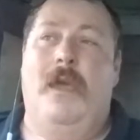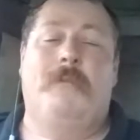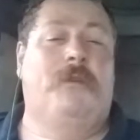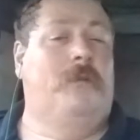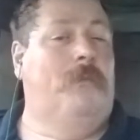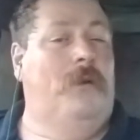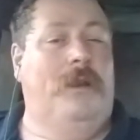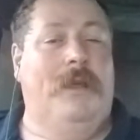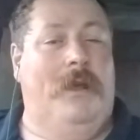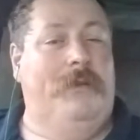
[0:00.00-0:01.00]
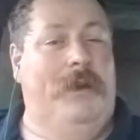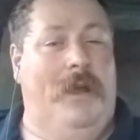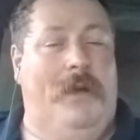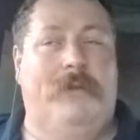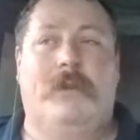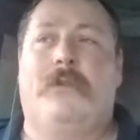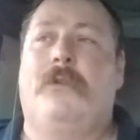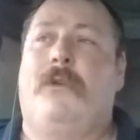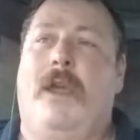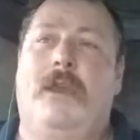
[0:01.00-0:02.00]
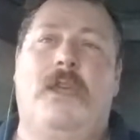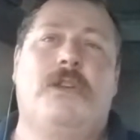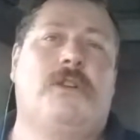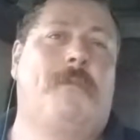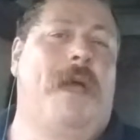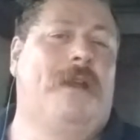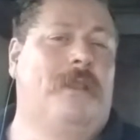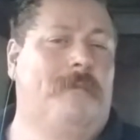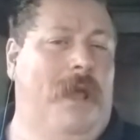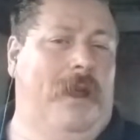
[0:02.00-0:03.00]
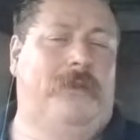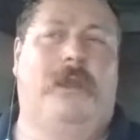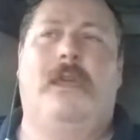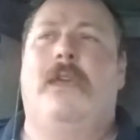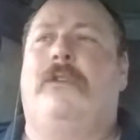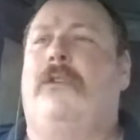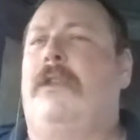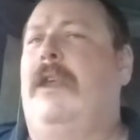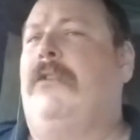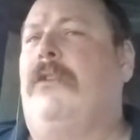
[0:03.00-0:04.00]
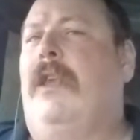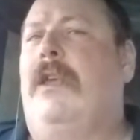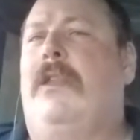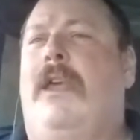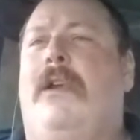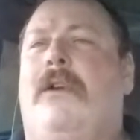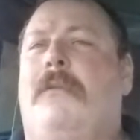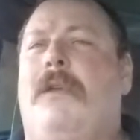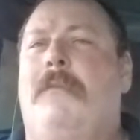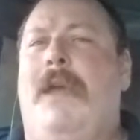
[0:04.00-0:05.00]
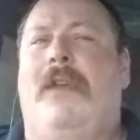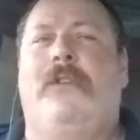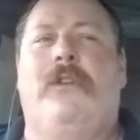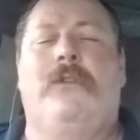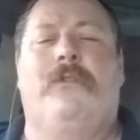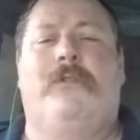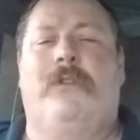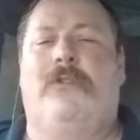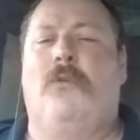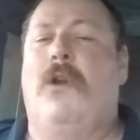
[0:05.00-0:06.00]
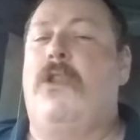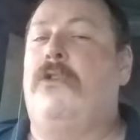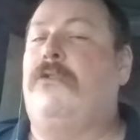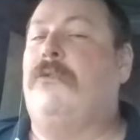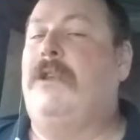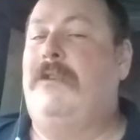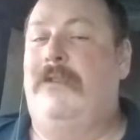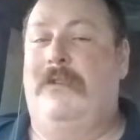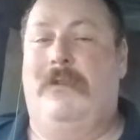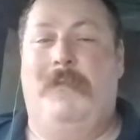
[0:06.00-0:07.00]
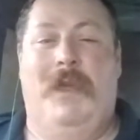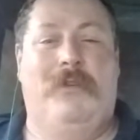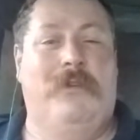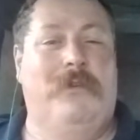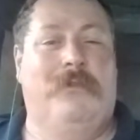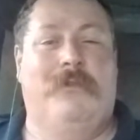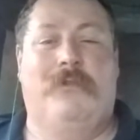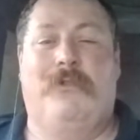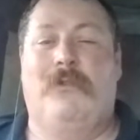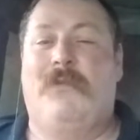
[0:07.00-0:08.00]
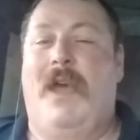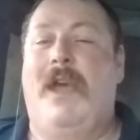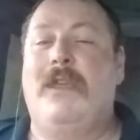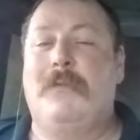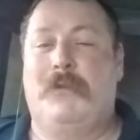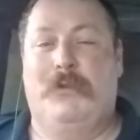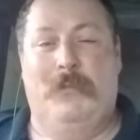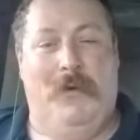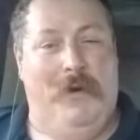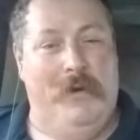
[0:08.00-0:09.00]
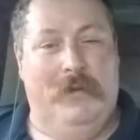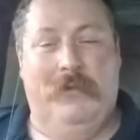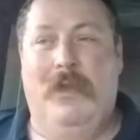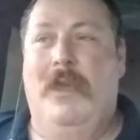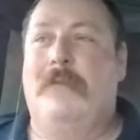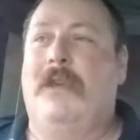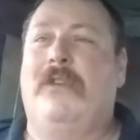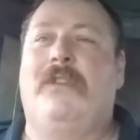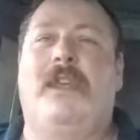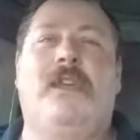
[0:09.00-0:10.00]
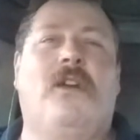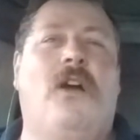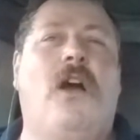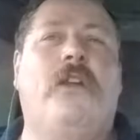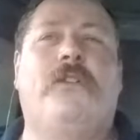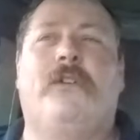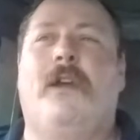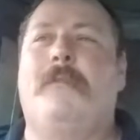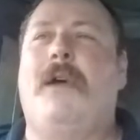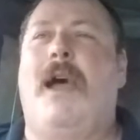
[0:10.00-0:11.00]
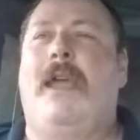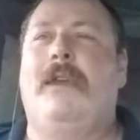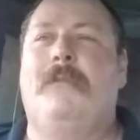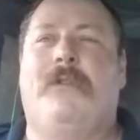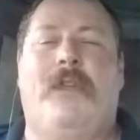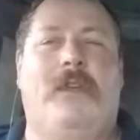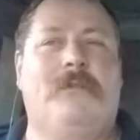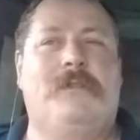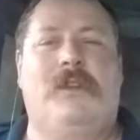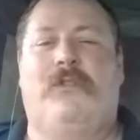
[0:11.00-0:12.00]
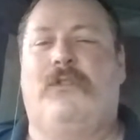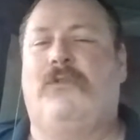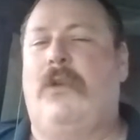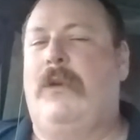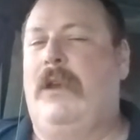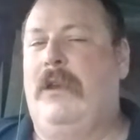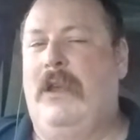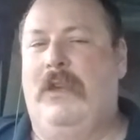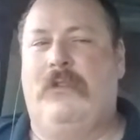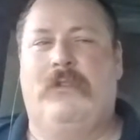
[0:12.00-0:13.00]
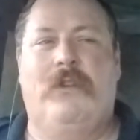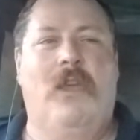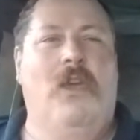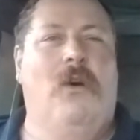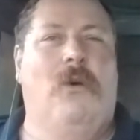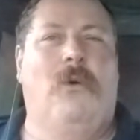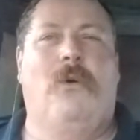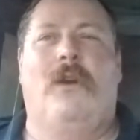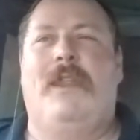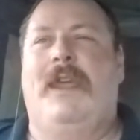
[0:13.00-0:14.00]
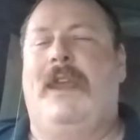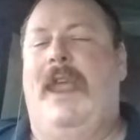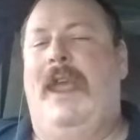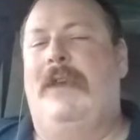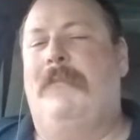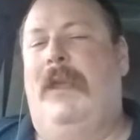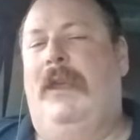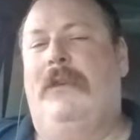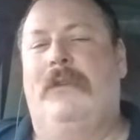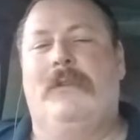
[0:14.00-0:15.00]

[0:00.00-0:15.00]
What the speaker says: Just pointing out the obvious, right? So back to the magic. So the next layer of magic users, this is one of those reasons that magic users are so valuable to parties, because they can conjure up items like Tensor's floating discs, or they can animate